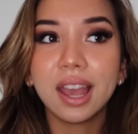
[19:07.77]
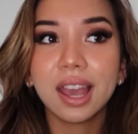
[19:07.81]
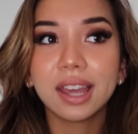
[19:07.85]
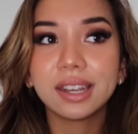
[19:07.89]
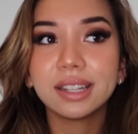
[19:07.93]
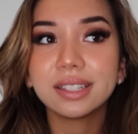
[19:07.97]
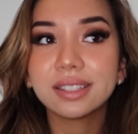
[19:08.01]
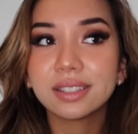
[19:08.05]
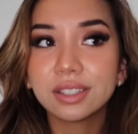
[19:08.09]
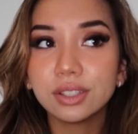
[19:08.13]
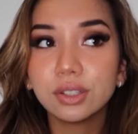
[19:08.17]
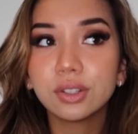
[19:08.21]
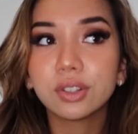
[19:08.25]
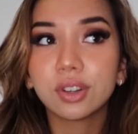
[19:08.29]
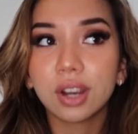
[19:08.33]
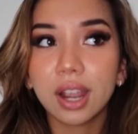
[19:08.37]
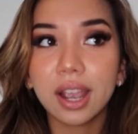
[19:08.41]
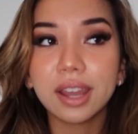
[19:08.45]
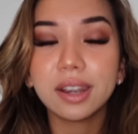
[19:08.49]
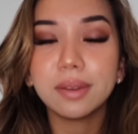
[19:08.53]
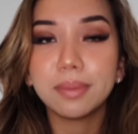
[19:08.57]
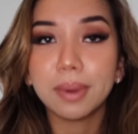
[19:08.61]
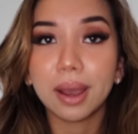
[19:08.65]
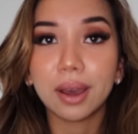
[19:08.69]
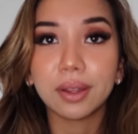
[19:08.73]
And I still
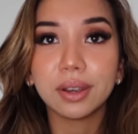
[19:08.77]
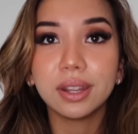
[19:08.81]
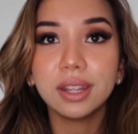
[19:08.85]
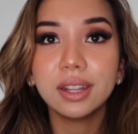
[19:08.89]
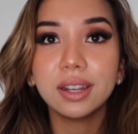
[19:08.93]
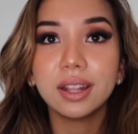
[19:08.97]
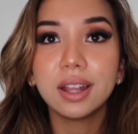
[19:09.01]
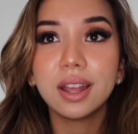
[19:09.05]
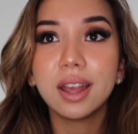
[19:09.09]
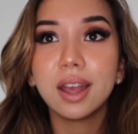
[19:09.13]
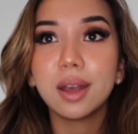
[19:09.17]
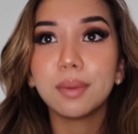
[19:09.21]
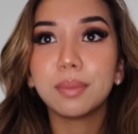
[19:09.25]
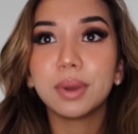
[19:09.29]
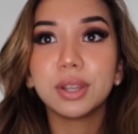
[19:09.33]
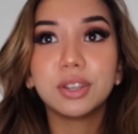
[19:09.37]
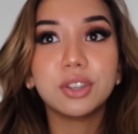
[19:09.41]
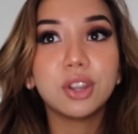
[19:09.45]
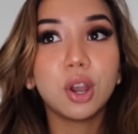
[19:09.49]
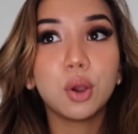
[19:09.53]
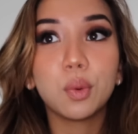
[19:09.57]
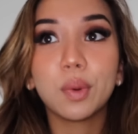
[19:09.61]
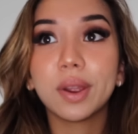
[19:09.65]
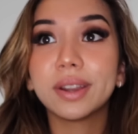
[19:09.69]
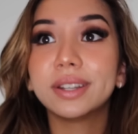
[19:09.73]
cried about it, but
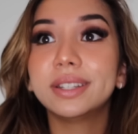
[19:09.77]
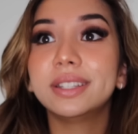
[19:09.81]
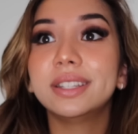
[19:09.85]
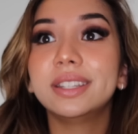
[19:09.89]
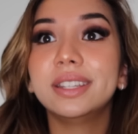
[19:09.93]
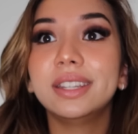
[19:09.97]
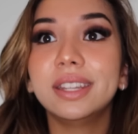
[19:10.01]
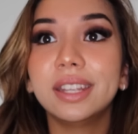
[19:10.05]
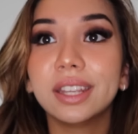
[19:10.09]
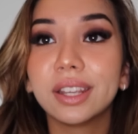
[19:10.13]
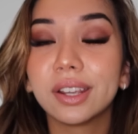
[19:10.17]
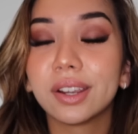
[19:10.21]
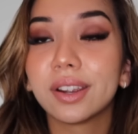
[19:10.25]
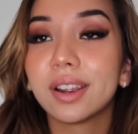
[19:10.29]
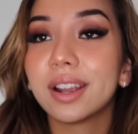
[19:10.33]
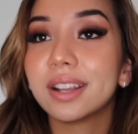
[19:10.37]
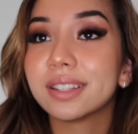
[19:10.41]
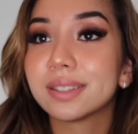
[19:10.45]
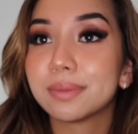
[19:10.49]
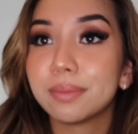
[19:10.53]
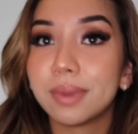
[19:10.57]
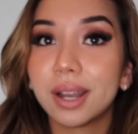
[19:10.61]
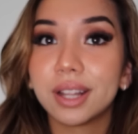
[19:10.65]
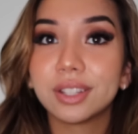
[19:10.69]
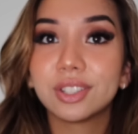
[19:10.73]
nowhere near
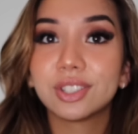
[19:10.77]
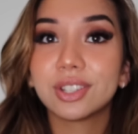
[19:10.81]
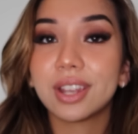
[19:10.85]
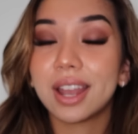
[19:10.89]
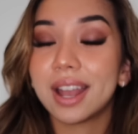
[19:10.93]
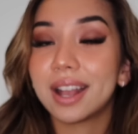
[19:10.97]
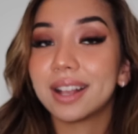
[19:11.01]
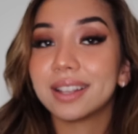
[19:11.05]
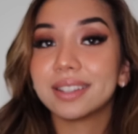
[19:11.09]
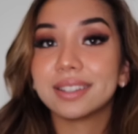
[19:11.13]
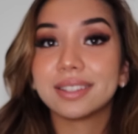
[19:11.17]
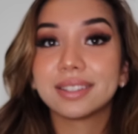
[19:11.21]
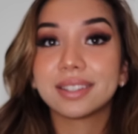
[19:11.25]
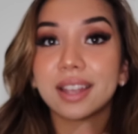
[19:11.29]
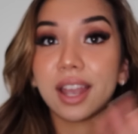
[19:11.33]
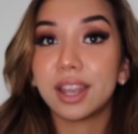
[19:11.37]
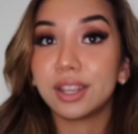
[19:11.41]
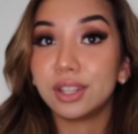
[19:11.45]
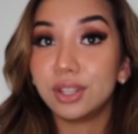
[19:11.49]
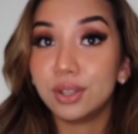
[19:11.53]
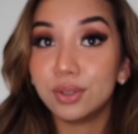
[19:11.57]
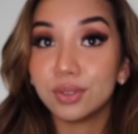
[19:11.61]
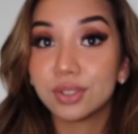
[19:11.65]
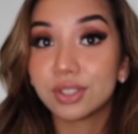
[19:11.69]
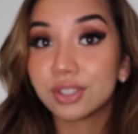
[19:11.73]
as much as I
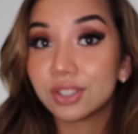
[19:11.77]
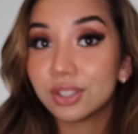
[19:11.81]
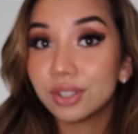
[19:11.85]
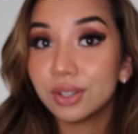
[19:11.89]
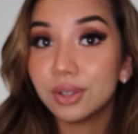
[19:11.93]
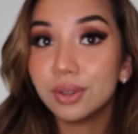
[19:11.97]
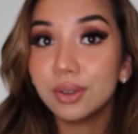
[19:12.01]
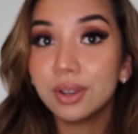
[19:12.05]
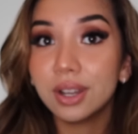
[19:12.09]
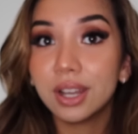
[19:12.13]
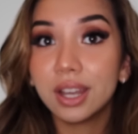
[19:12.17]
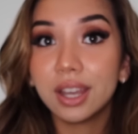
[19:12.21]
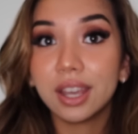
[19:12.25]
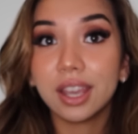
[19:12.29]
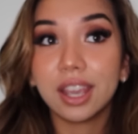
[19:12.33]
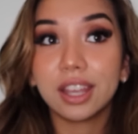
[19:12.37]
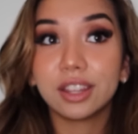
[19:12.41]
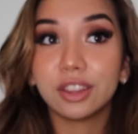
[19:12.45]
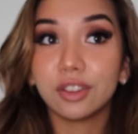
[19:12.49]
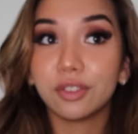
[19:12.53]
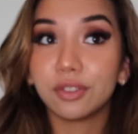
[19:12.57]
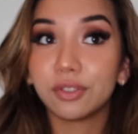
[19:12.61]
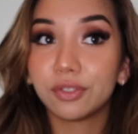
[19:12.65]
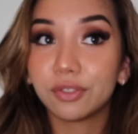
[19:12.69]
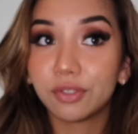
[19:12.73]
used to
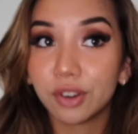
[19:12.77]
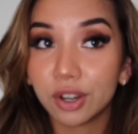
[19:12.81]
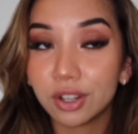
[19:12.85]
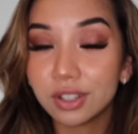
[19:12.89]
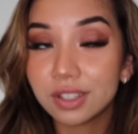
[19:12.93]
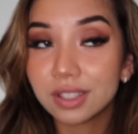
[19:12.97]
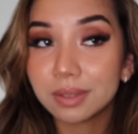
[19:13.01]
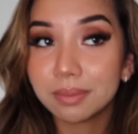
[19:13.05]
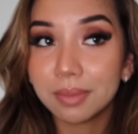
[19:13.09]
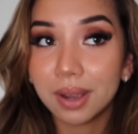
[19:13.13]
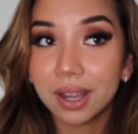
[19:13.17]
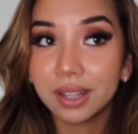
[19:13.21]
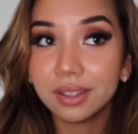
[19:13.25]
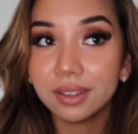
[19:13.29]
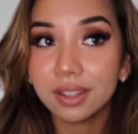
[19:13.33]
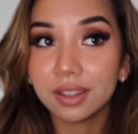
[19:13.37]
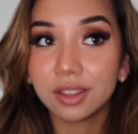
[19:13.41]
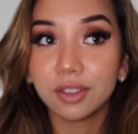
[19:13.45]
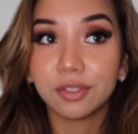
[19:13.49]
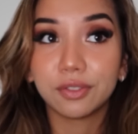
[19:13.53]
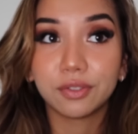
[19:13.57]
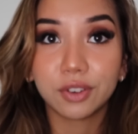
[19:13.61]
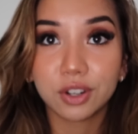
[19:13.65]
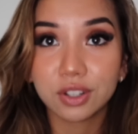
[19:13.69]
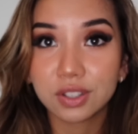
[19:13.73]
in the first month, in
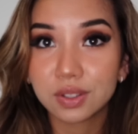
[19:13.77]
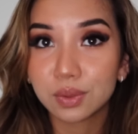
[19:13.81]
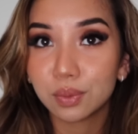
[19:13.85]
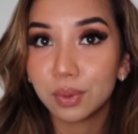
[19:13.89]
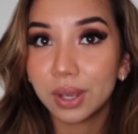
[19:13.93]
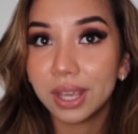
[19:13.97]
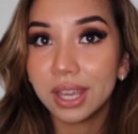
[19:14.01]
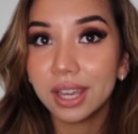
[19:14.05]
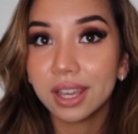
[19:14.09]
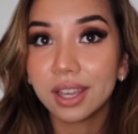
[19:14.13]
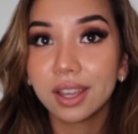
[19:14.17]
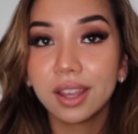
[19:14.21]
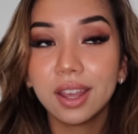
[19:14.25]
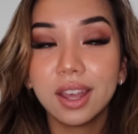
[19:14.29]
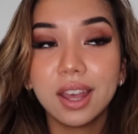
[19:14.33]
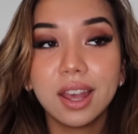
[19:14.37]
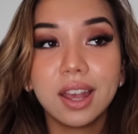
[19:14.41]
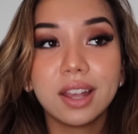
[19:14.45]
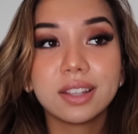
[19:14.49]
the first week.